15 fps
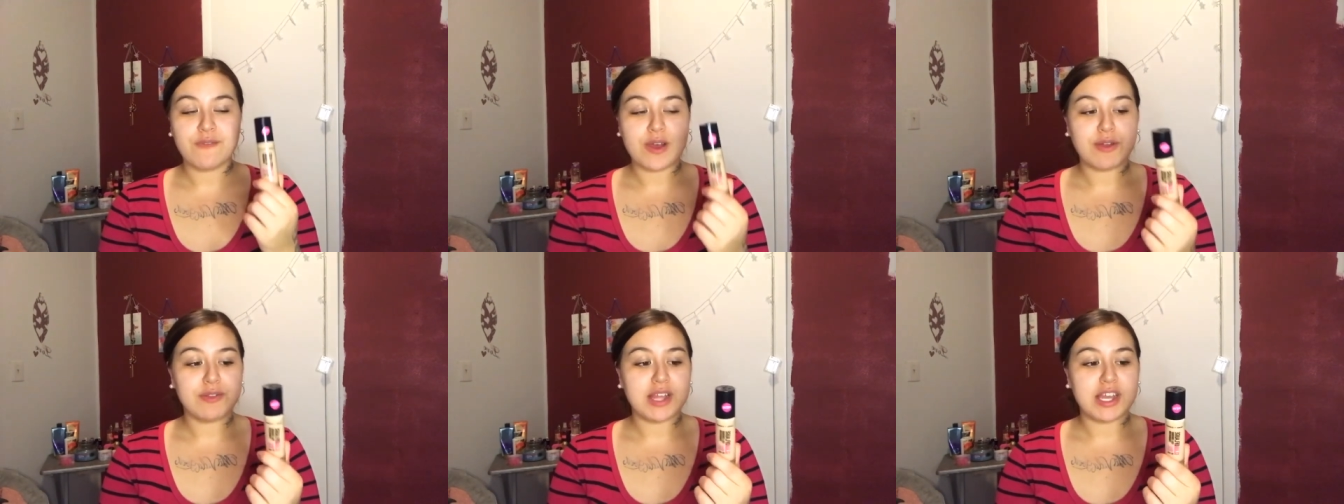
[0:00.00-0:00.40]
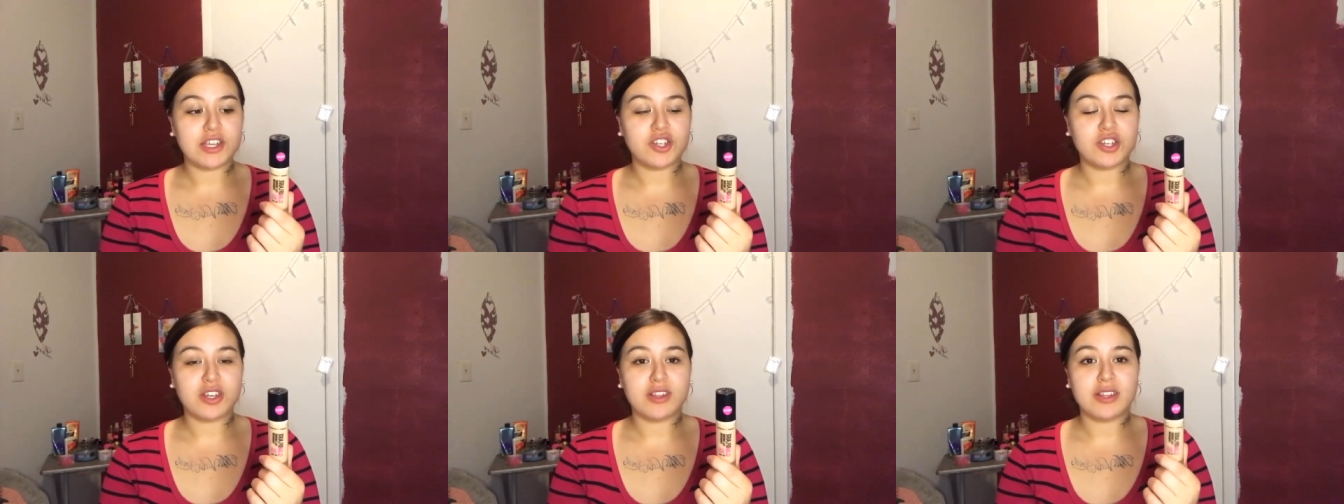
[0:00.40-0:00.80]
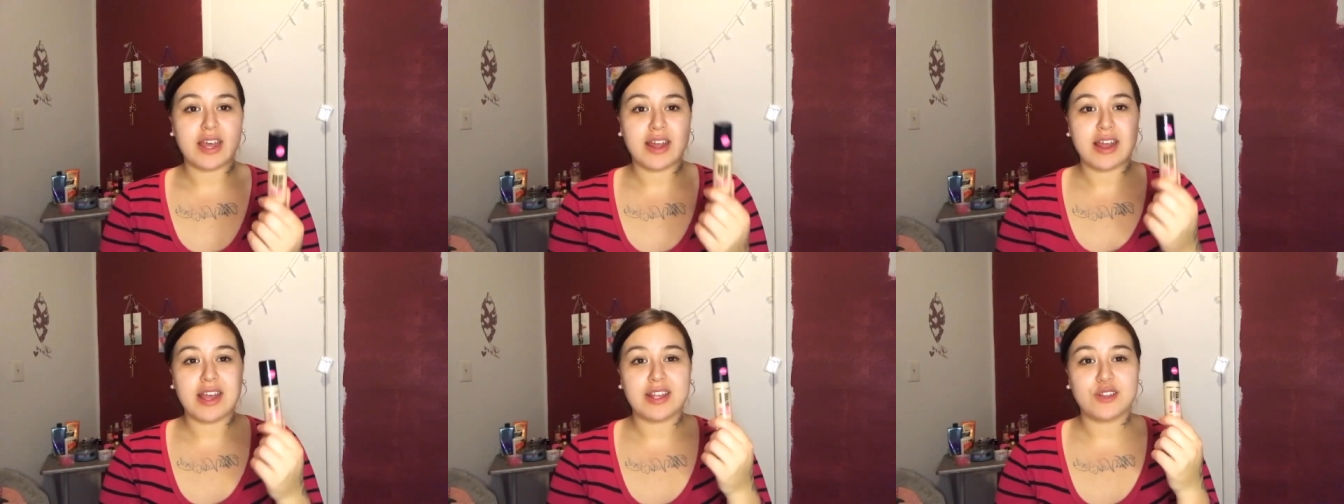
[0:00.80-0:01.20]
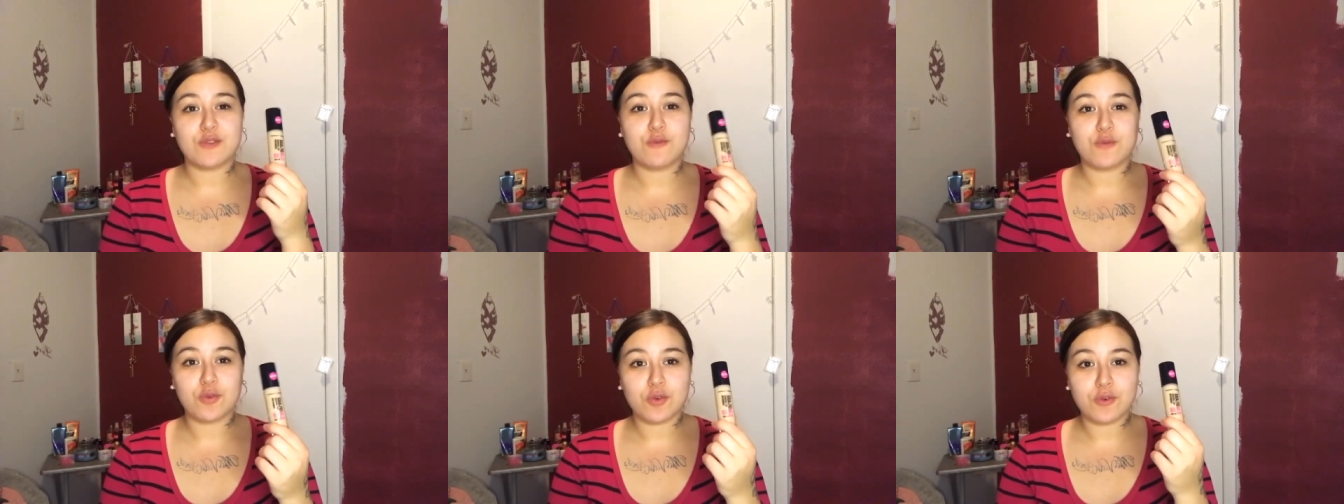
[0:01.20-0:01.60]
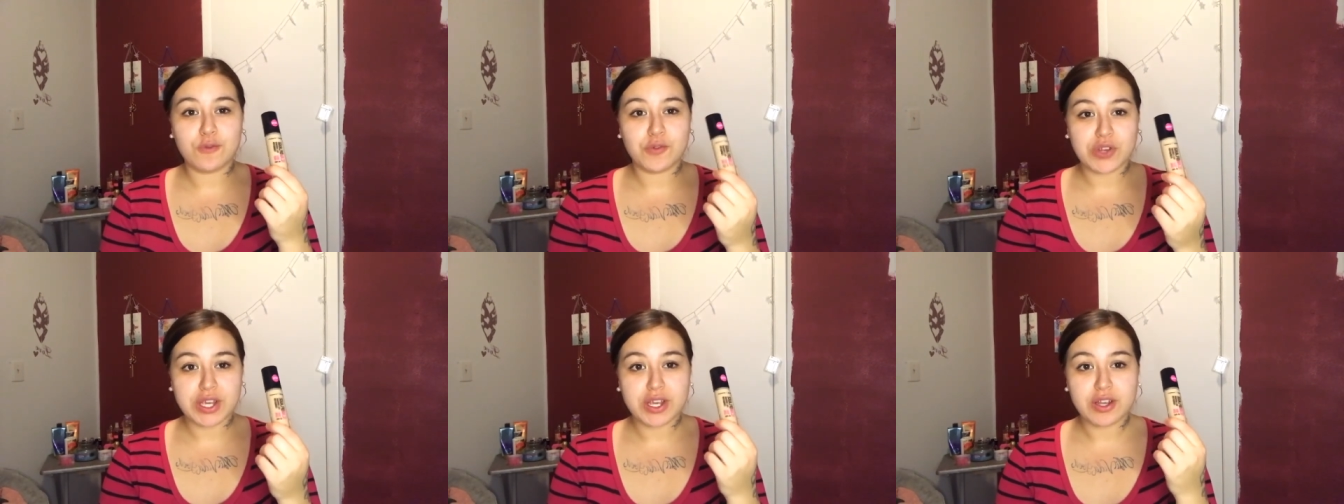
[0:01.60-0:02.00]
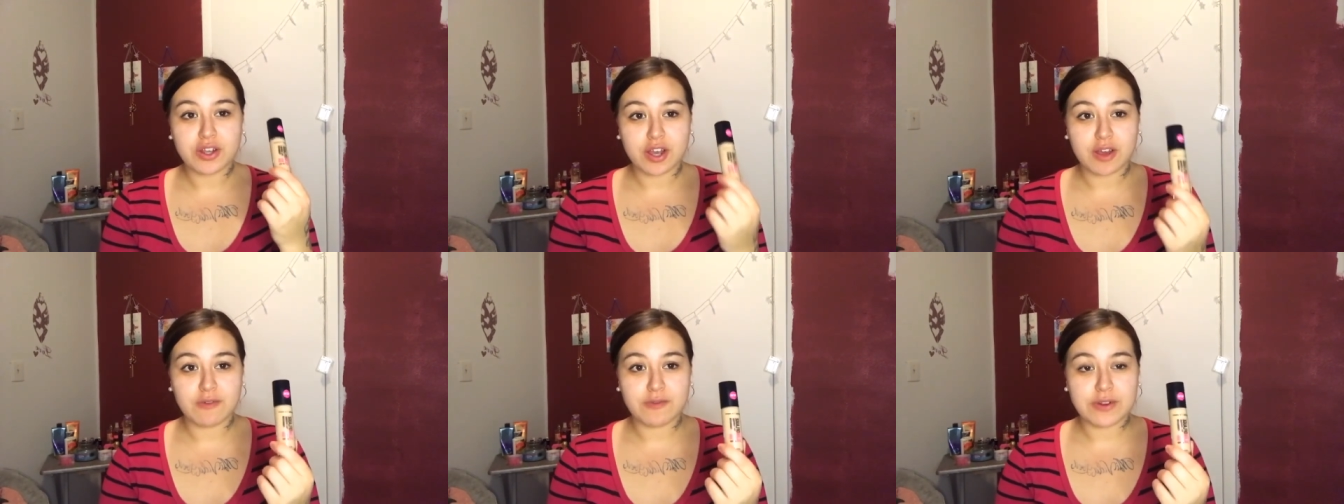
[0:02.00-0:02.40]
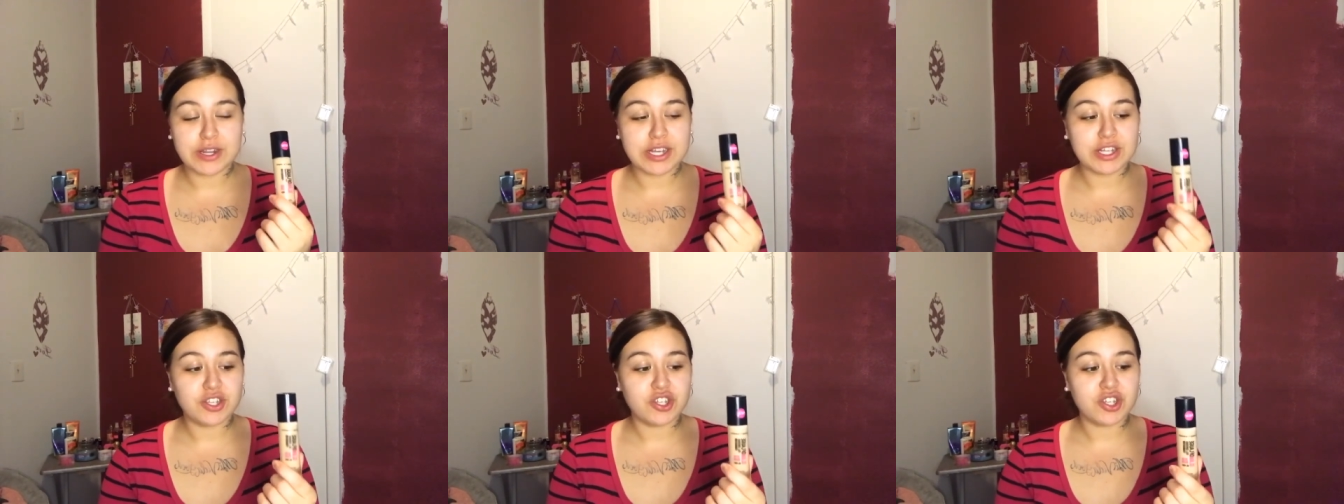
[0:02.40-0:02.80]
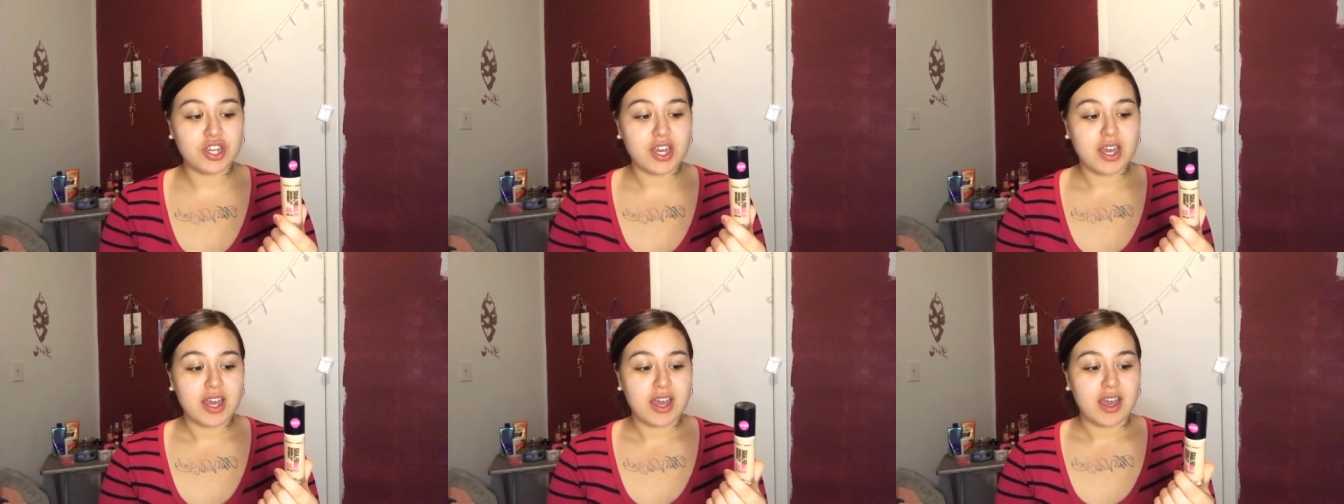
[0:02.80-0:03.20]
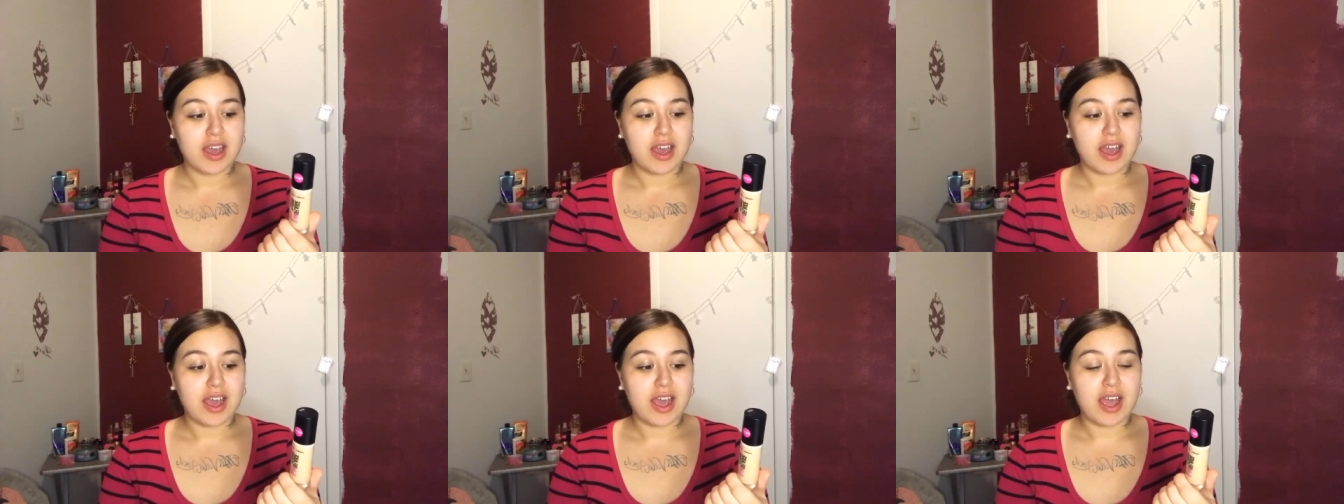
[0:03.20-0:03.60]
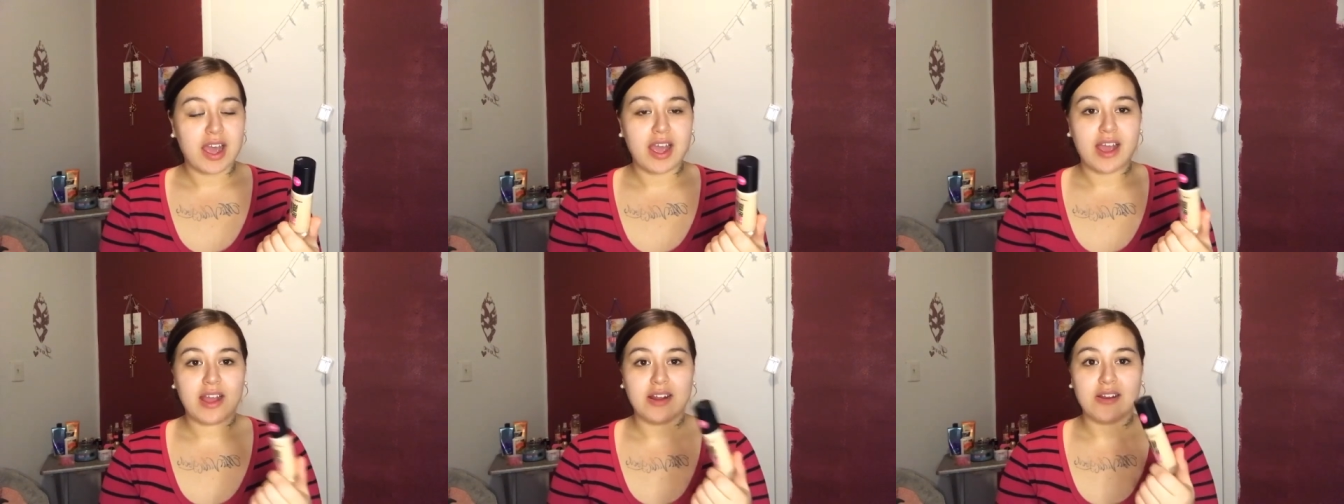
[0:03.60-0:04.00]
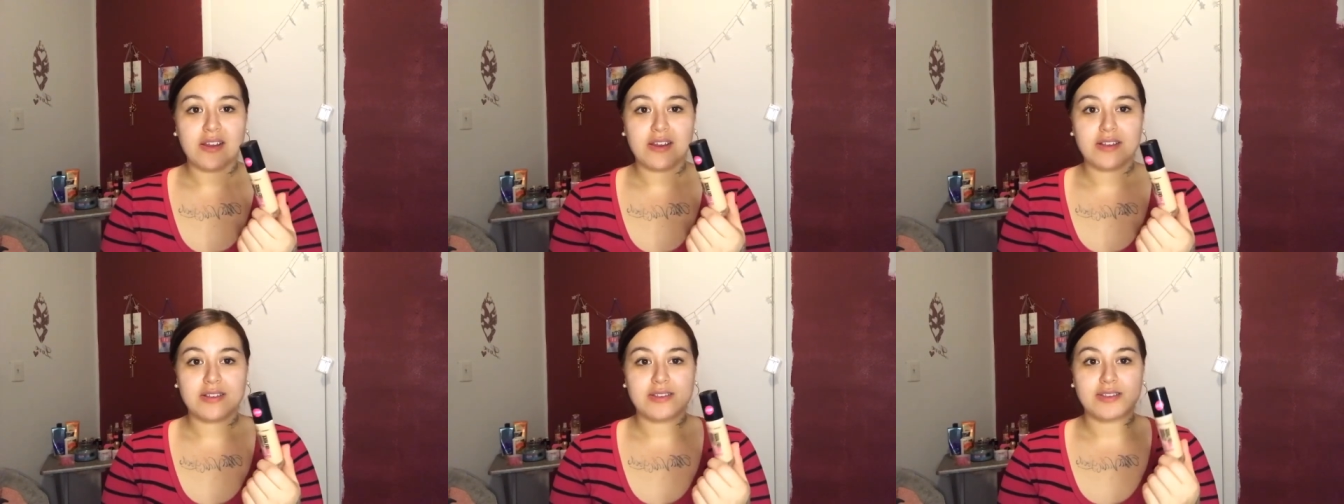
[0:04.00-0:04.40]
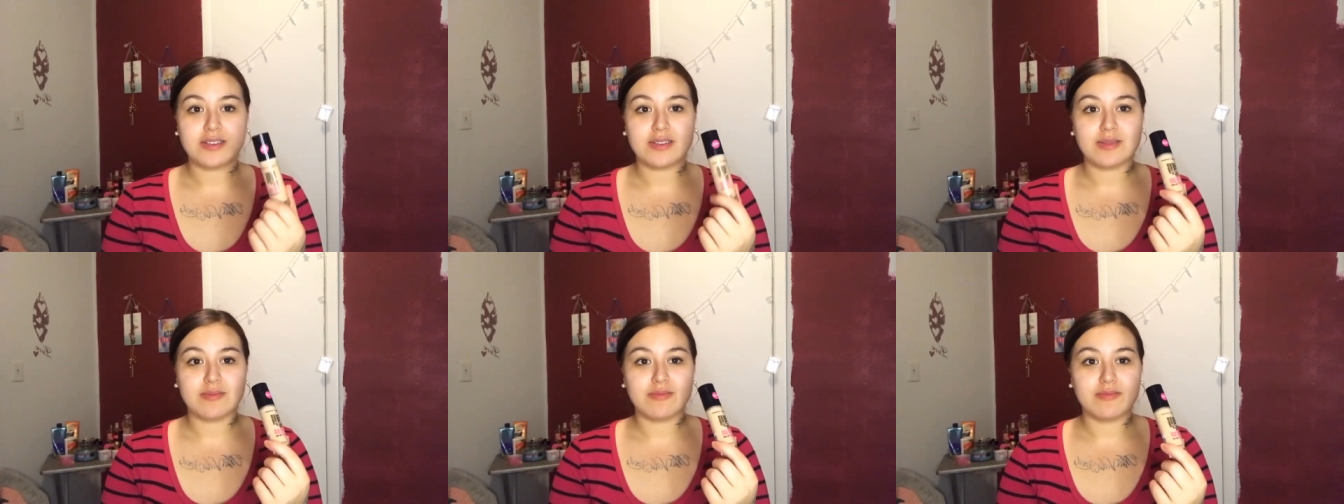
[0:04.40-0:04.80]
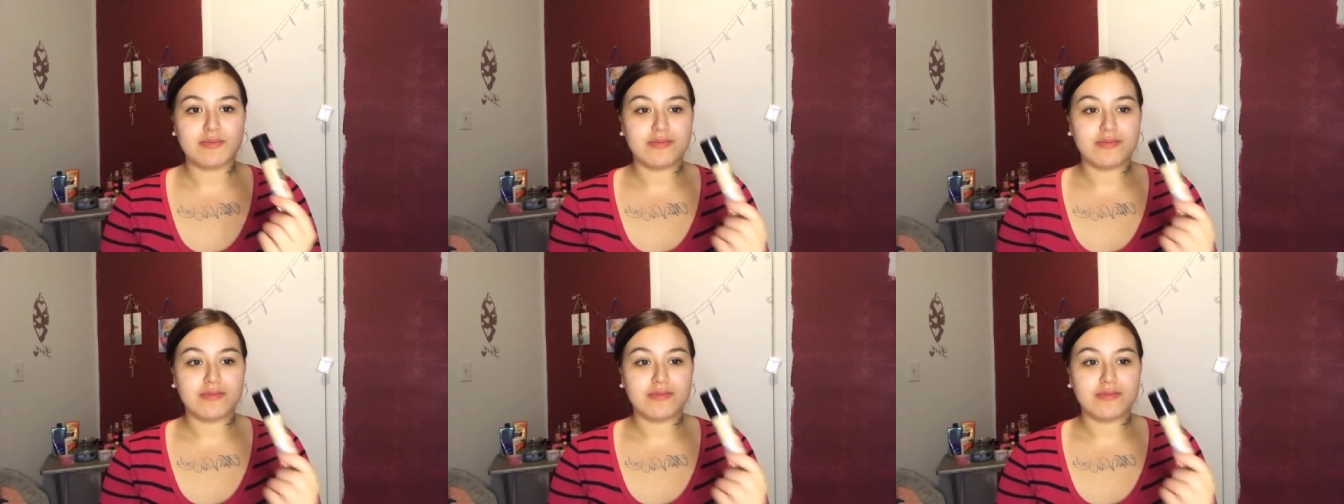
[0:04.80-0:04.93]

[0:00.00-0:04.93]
foundation that has full freaking coverage and is